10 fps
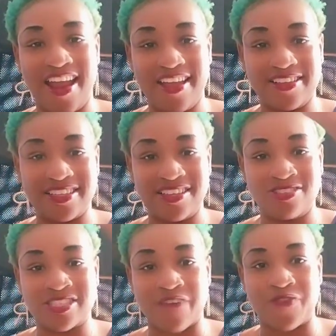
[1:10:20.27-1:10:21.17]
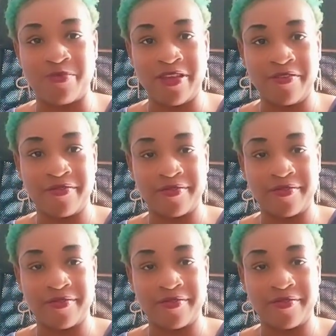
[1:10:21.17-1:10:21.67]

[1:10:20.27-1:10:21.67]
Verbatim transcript: right. You're so funny.